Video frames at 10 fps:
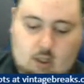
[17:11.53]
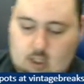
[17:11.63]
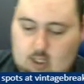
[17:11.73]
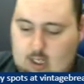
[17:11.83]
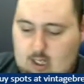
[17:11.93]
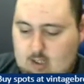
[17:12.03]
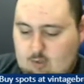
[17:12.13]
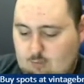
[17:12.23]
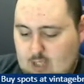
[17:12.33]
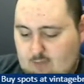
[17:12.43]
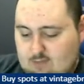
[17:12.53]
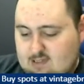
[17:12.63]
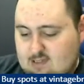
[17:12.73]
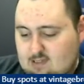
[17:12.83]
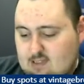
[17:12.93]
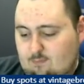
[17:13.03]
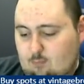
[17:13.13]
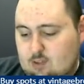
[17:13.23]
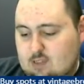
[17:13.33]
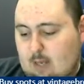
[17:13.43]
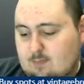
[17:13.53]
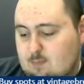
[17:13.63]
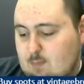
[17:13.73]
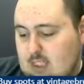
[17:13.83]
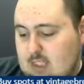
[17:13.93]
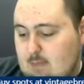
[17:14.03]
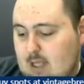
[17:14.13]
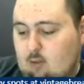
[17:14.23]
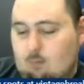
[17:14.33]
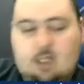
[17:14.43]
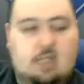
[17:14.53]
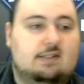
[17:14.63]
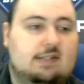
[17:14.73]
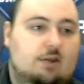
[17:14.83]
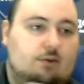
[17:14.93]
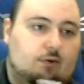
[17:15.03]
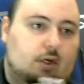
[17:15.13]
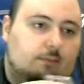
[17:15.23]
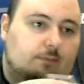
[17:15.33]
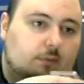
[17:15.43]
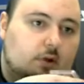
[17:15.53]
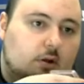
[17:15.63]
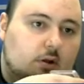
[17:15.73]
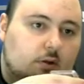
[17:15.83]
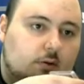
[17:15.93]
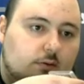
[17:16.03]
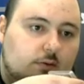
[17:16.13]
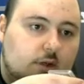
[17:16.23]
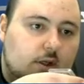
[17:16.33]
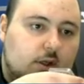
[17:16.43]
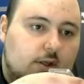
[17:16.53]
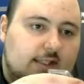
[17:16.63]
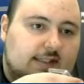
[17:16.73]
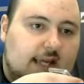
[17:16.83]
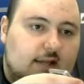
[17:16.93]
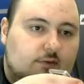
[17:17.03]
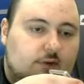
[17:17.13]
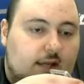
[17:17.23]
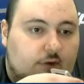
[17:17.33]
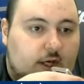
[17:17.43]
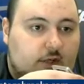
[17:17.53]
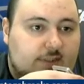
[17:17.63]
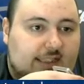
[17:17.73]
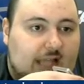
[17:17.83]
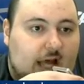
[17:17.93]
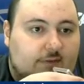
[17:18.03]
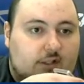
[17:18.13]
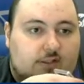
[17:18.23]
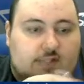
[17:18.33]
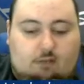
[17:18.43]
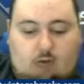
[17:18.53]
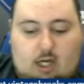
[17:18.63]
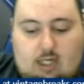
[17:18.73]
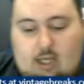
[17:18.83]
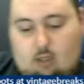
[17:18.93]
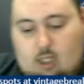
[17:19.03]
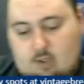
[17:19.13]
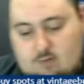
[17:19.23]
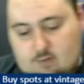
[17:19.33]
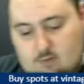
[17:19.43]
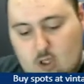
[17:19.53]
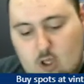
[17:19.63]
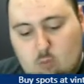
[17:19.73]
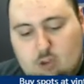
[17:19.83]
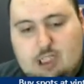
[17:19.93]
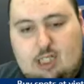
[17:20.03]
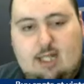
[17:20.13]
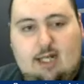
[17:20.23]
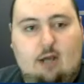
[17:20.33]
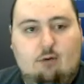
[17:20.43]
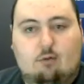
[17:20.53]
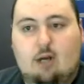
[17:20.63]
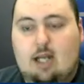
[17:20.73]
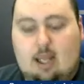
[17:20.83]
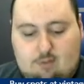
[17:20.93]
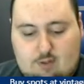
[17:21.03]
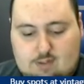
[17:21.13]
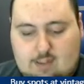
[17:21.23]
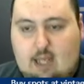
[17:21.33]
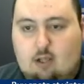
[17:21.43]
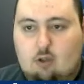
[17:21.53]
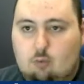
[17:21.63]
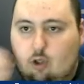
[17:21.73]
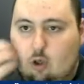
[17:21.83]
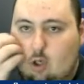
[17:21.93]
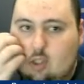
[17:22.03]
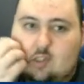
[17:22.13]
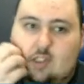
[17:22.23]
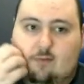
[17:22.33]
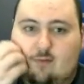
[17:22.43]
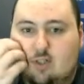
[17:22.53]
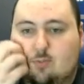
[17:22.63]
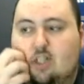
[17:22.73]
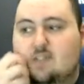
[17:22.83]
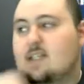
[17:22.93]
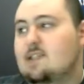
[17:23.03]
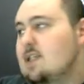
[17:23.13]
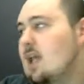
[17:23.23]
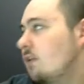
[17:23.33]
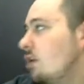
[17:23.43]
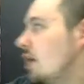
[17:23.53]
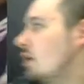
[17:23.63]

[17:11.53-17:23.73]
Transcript: And we have a 64 tops Mickey Mantle PSA 3. This hit random is live on our site right now, guys. We'll check that out right after this gaggle. We'll go on to the Vintage Break site together, and